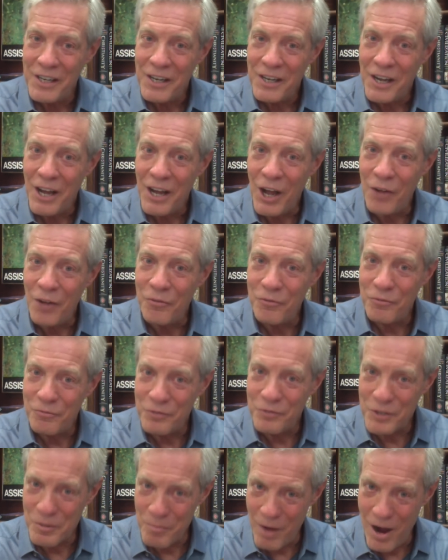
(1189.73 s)
of
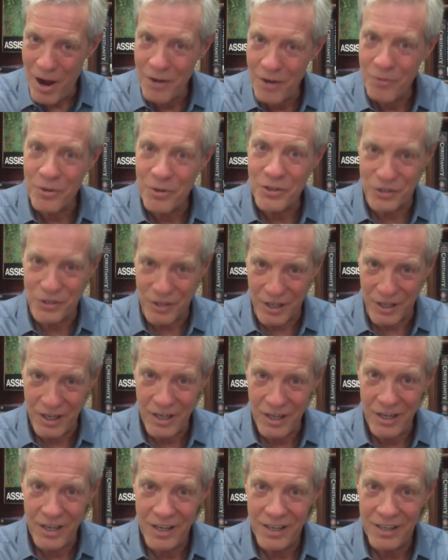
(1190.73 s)
democracy
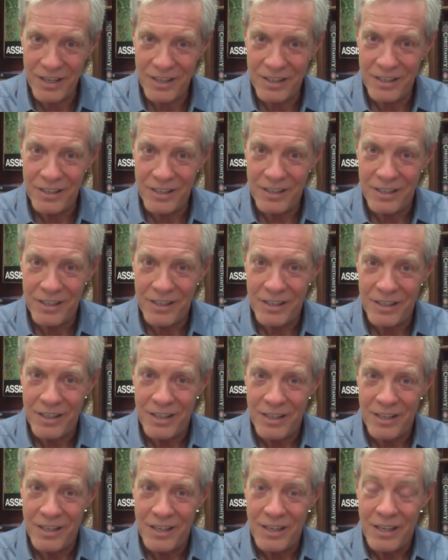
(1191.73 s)

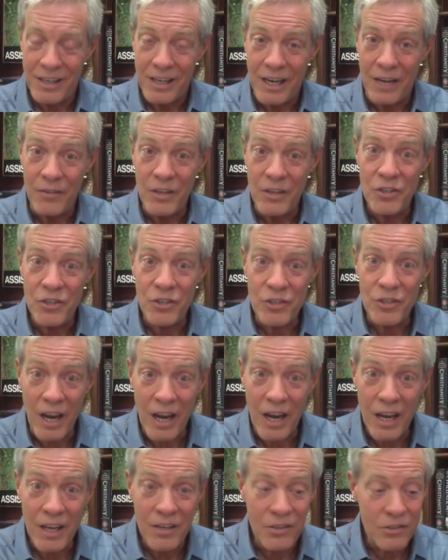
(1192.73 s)
And this
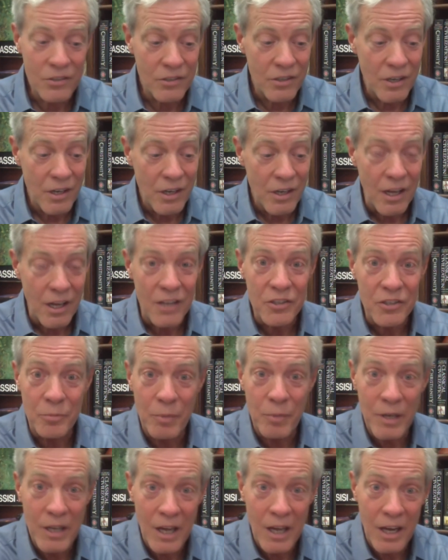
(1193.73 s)
stands as the
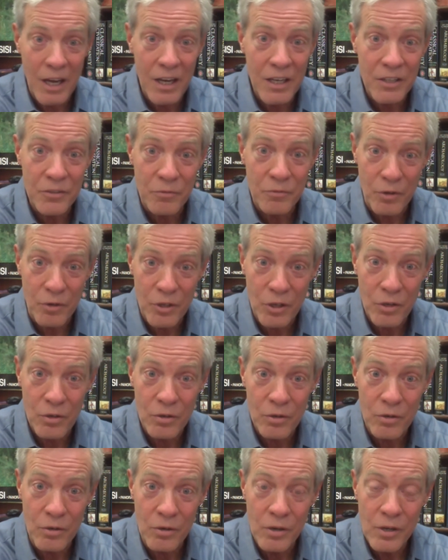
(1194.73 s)
beginnings for
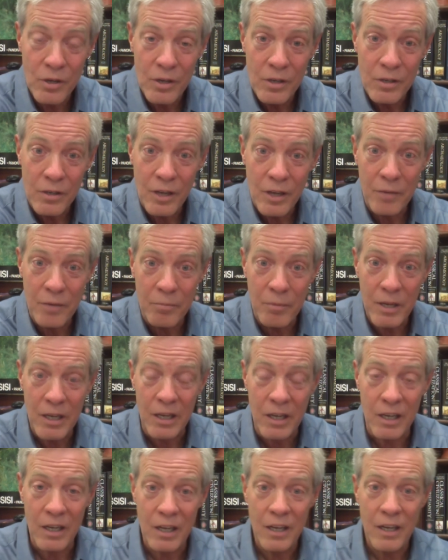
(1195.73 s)
you and
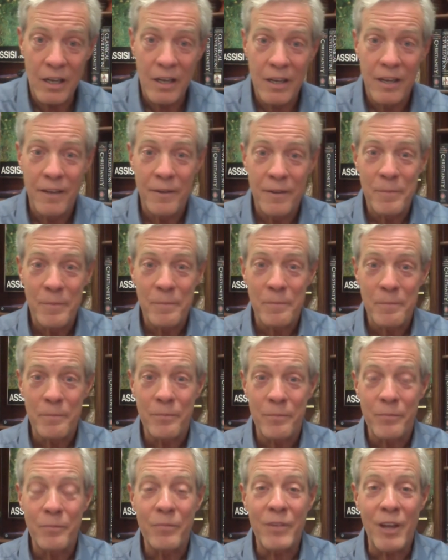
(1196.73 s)
me
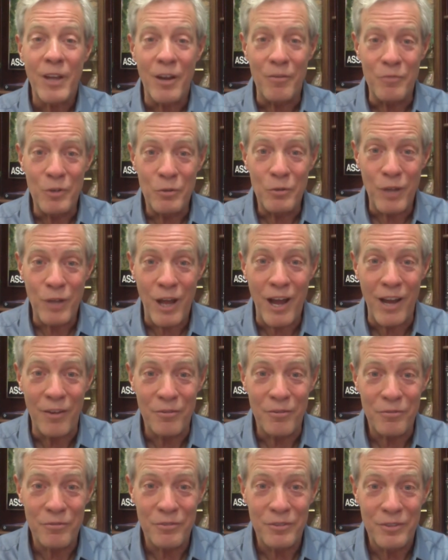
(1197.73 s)
of new
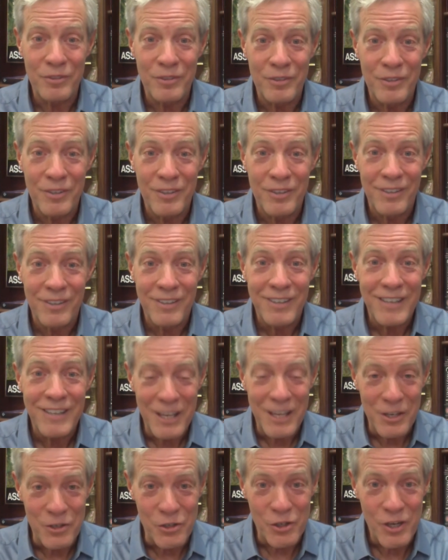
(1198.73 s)
life
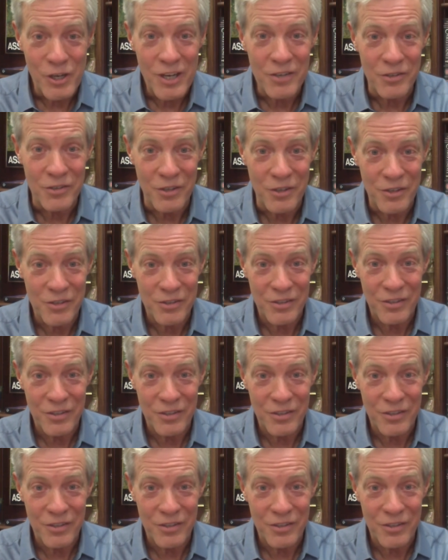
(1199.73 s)
in Jesus